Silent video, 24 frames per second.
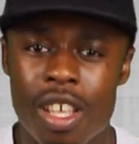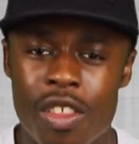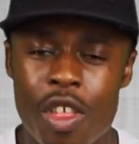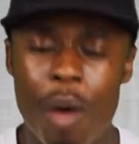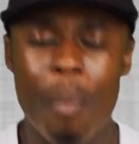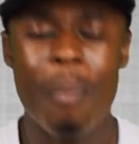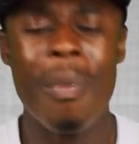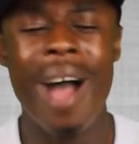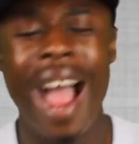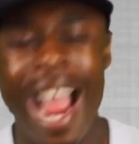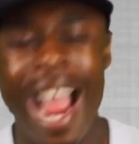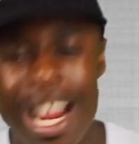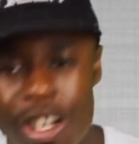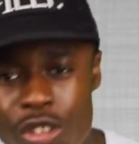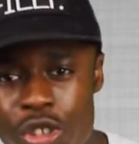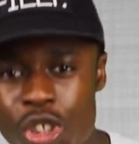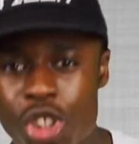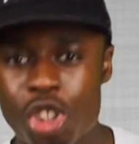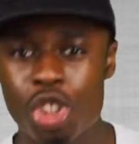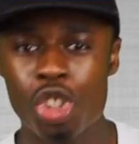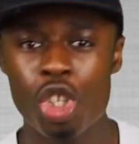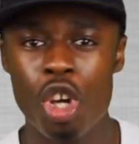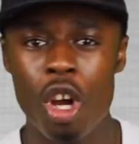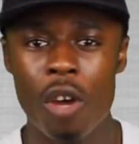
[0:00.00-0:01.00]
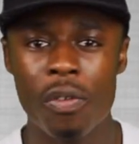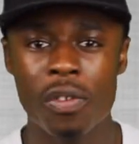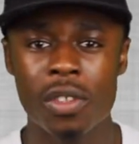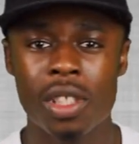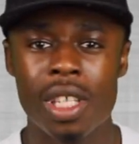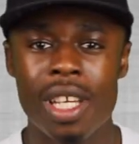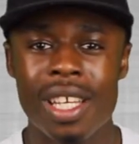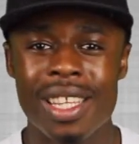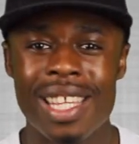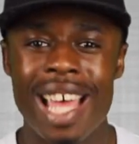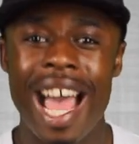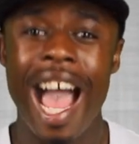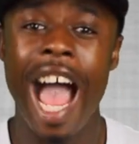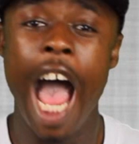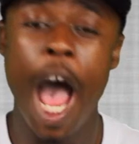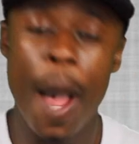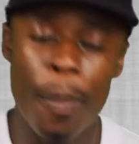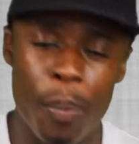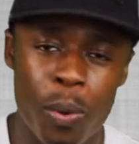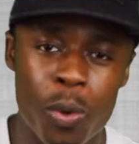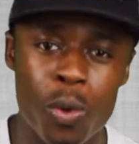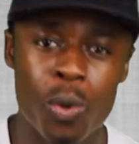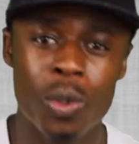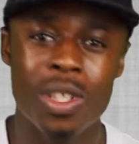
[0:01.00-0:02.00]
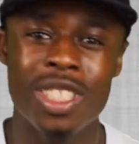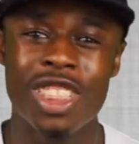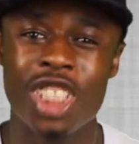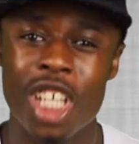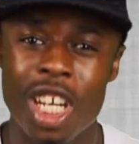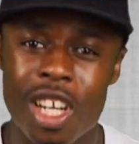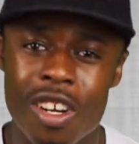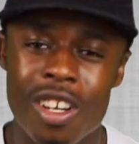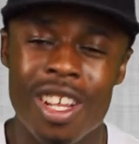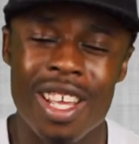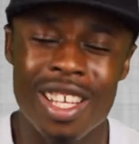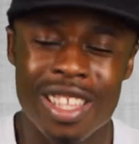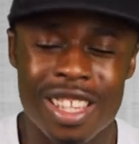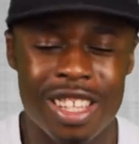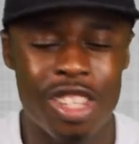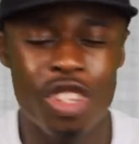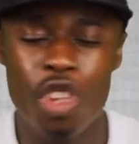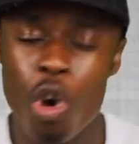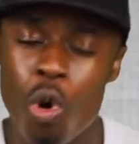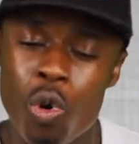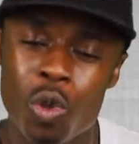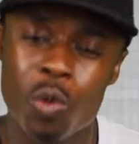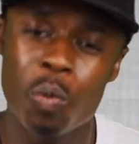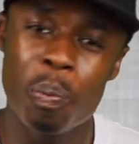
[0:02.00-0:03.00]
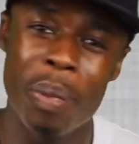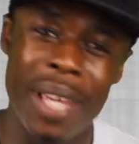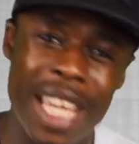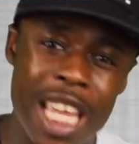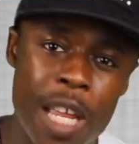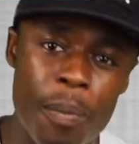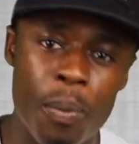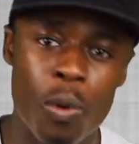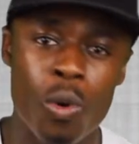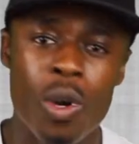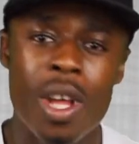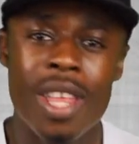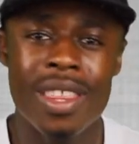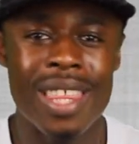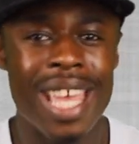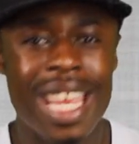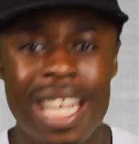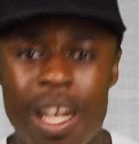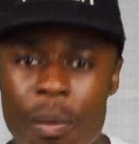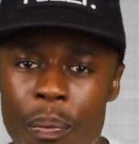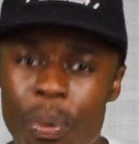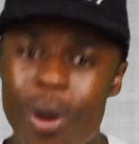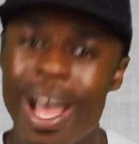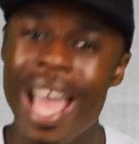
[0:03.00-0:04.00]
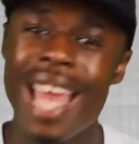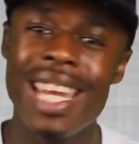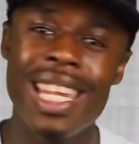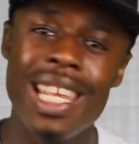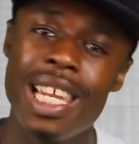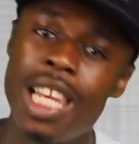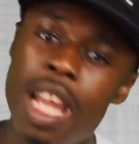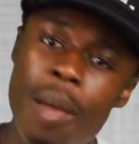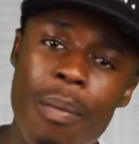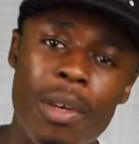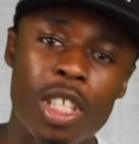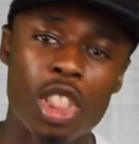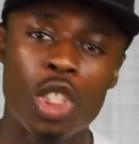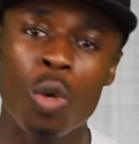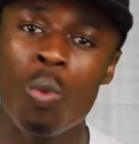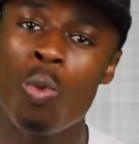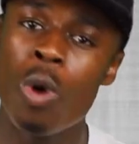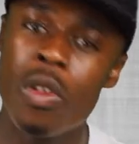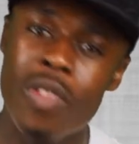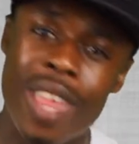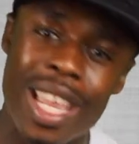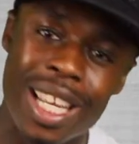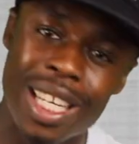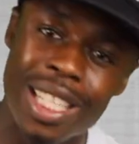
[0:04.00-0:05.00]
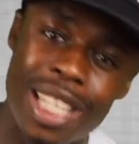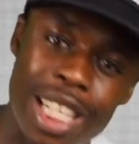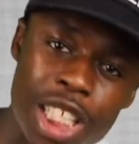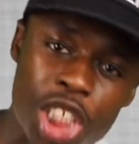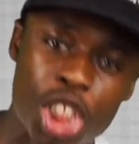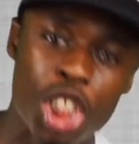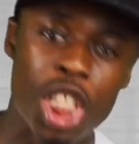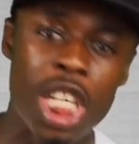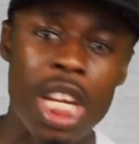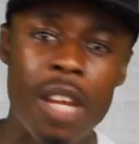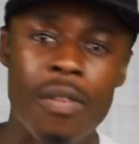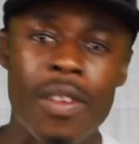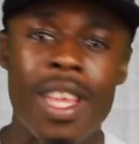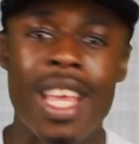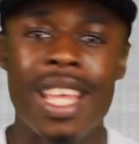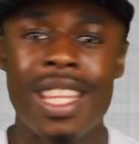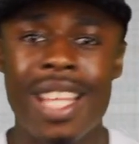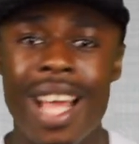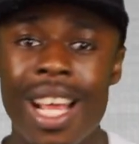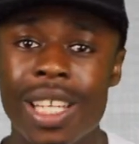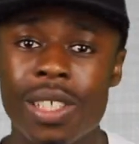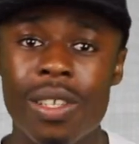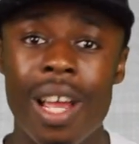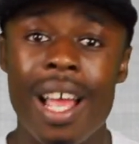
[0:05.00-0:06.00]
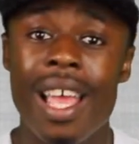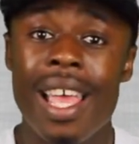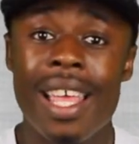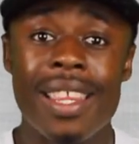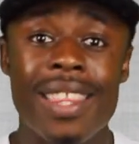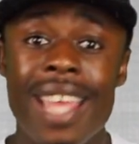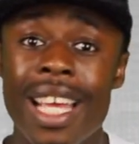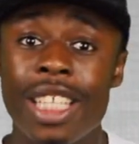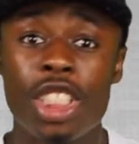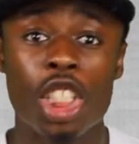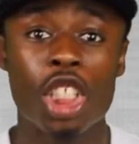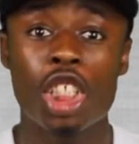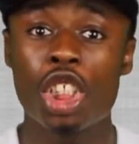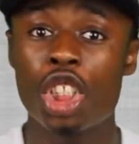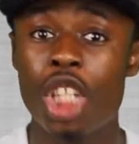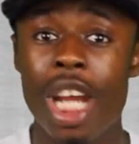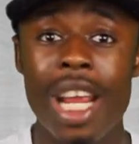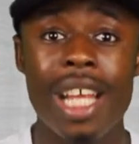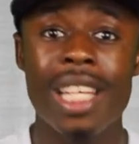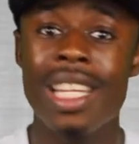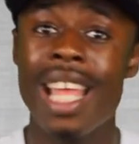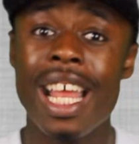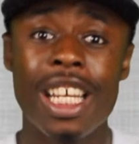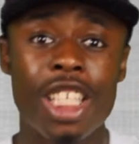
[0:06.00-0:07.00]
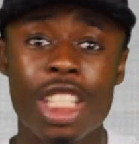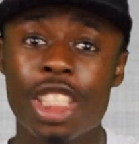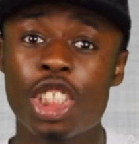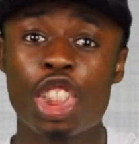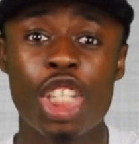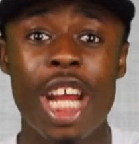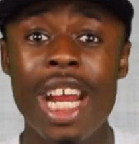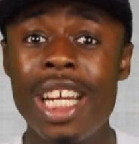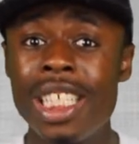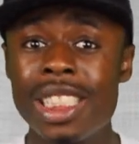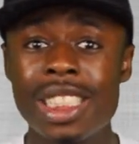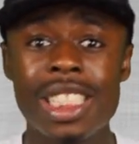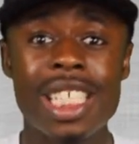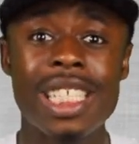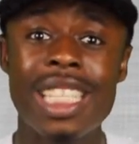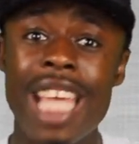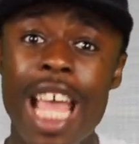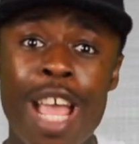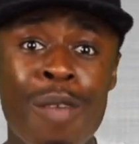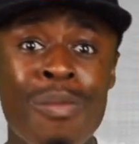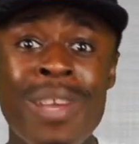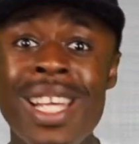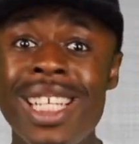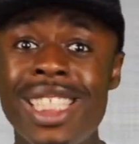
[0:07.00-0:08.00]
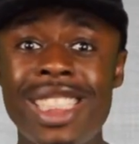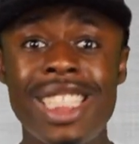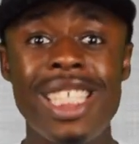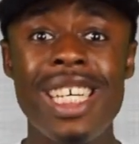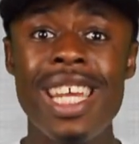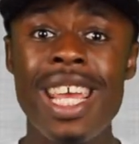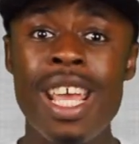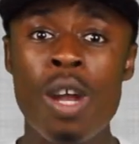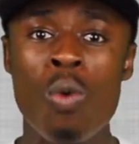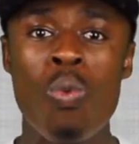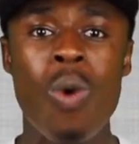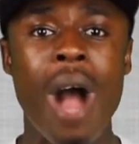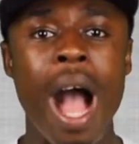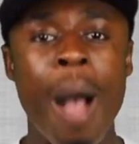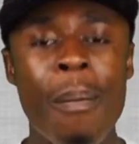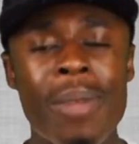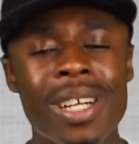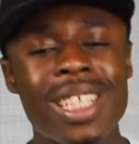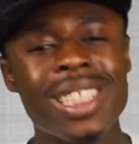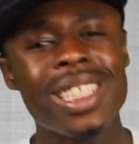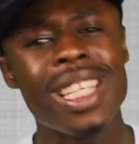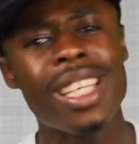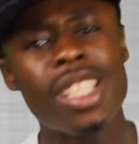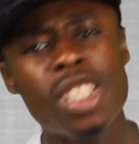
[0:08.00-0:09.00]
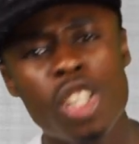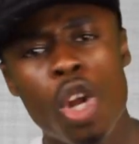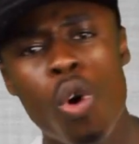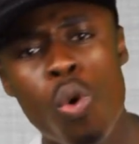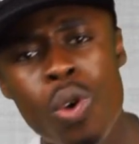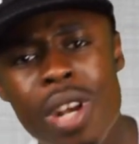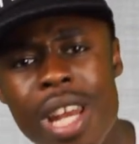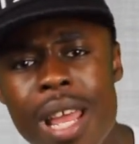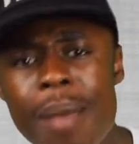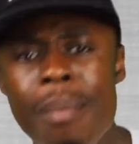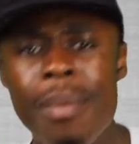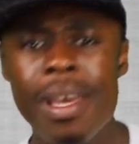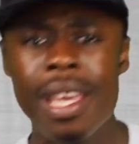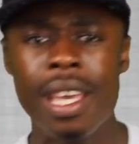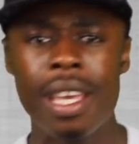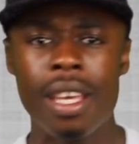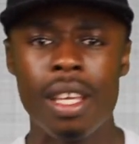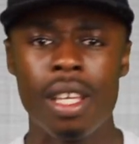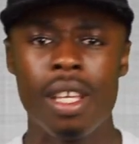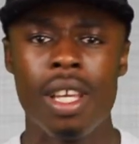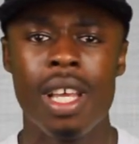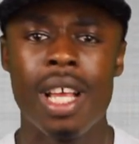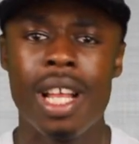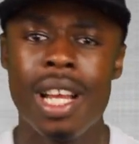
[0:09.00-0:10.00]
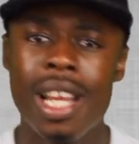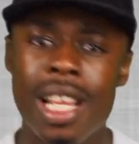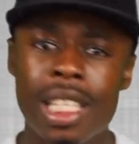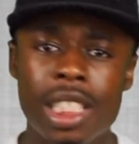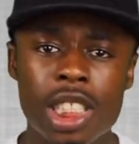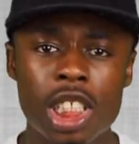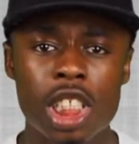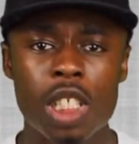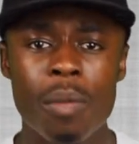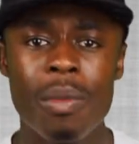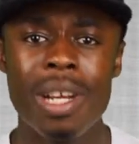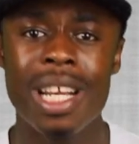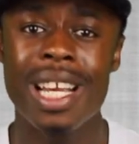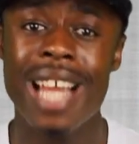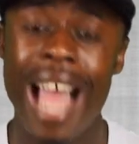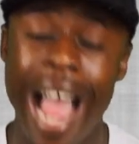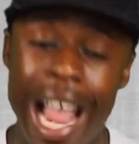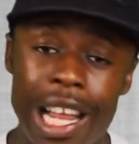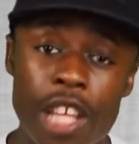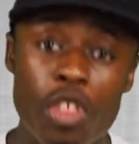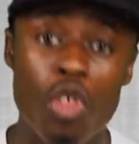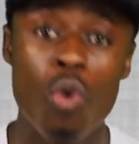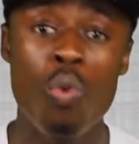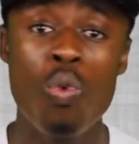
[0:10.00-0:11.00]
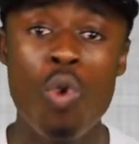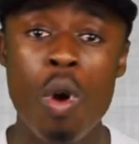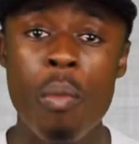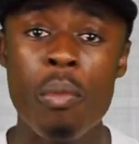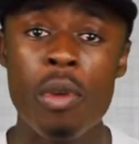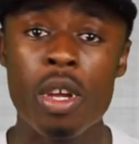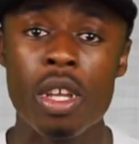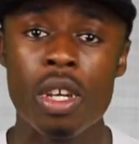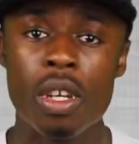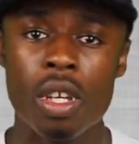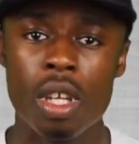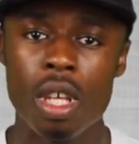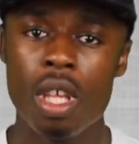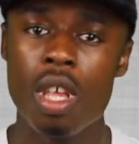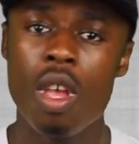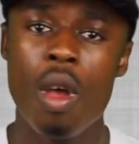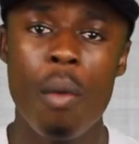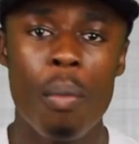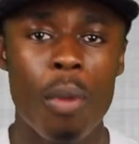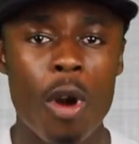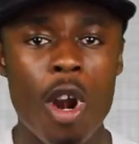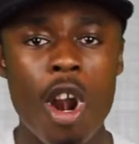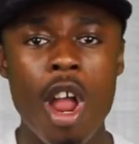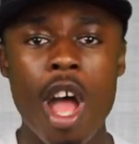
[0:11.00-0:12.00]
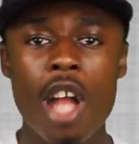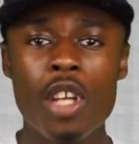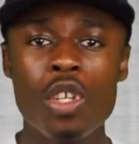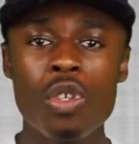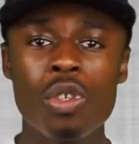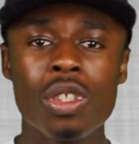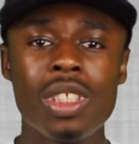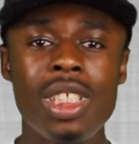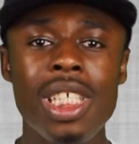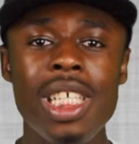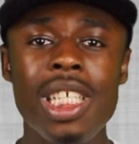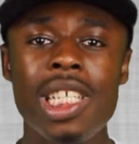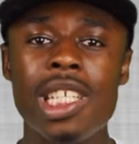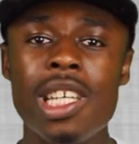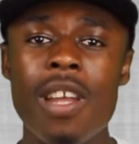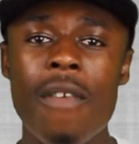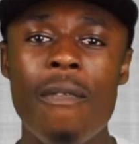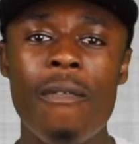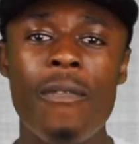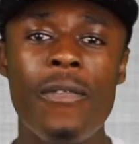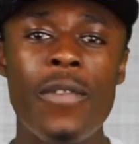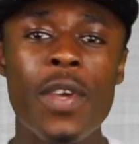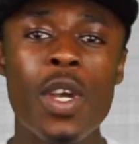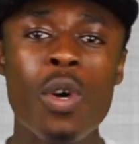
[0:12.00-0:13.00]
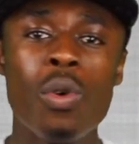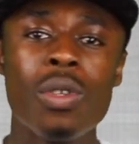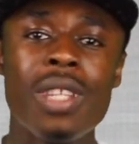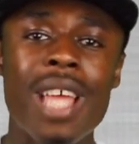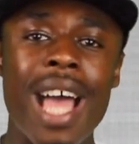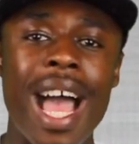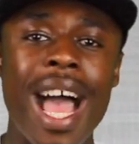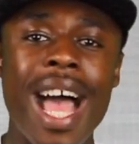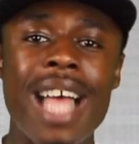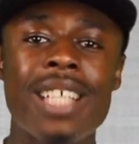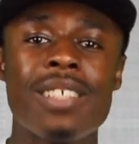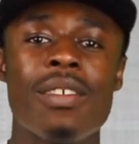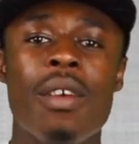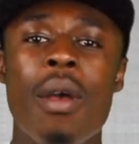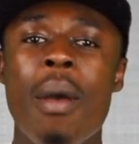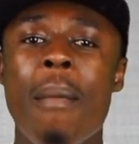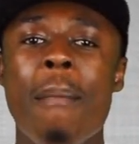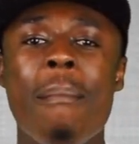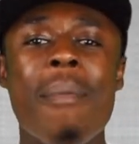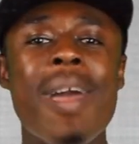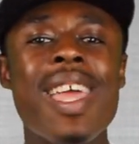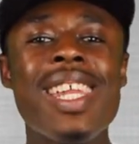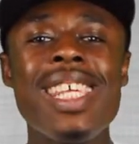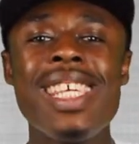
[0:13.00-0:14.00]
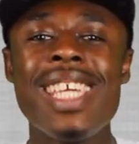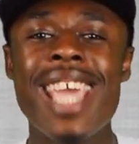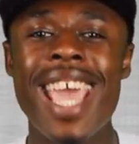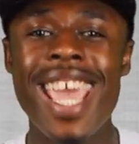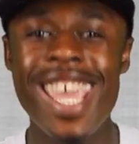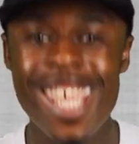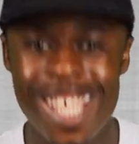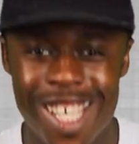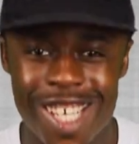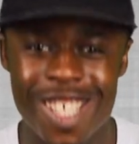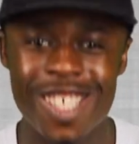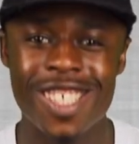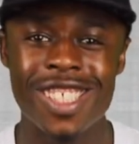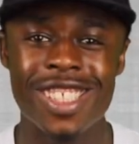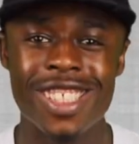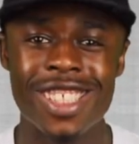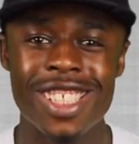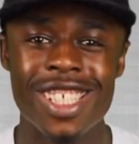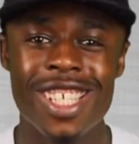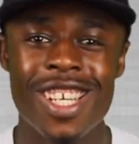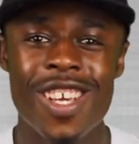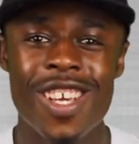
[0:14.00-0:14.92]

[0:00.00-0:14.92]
the Microsofts, the Apple, those people, they didn't put any limits on what they could achieve. That's why they're just changing the game each year. Why? Because there's no limit. Listen to me, like the woman, plant your seed in a field that has many acres.